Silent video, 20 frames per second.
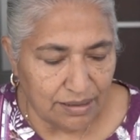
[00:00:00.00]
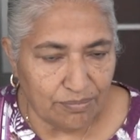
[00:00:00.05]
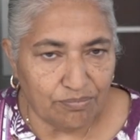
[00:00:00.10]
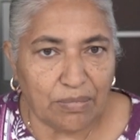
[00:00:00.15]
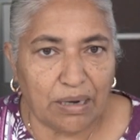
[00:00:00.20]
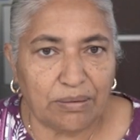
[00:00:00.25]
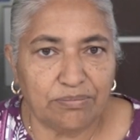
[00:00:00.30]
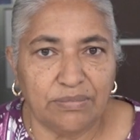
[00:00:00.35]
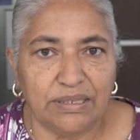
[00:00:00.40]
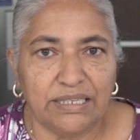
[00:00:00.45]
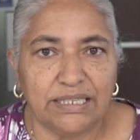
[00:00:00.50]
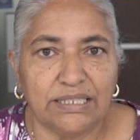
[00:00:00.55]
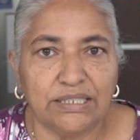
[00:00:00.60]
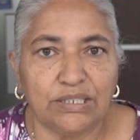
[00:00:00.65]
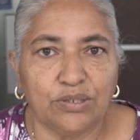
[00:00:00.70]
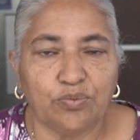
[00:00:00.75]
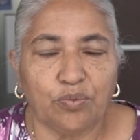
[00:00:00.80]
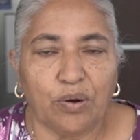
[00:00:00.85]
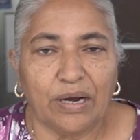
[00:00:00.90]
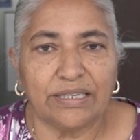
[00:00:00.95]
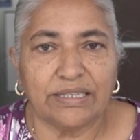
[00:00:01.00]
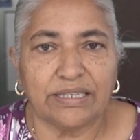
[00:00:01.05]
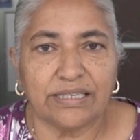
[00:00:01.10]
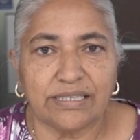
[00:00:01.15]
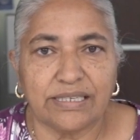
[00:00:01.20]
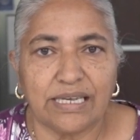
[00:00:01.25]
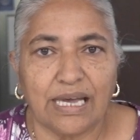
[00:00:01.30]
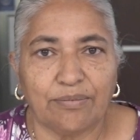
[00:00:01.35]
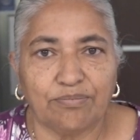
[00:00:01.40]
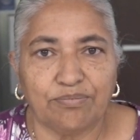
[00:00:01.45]
my meat while the
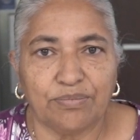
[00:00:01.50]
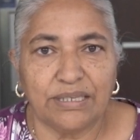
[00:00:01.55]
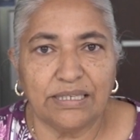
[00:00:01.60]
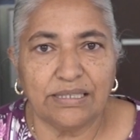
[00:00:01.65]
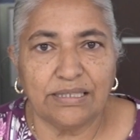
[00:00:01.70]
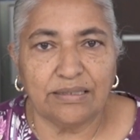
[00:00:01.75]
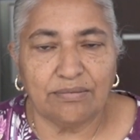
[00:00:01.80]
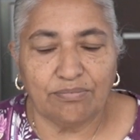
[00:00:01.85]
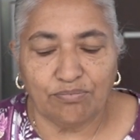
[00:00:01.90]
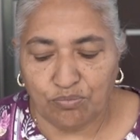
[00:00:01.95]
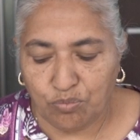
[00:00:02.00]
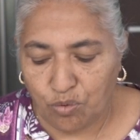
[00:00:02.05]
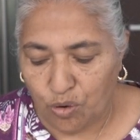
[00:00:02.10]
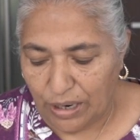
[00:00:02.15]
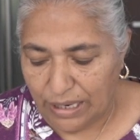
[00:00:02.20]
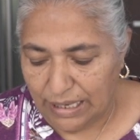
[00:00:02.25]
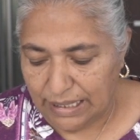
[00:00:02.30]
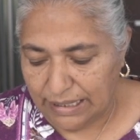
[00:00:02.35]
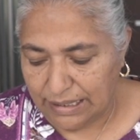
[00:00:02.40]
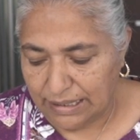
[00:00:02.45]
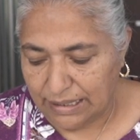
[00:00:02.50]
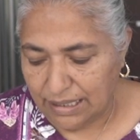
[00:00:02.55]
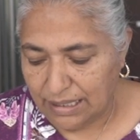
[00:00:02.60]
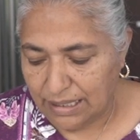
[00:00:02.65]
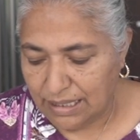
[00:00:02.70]
samp is boiling.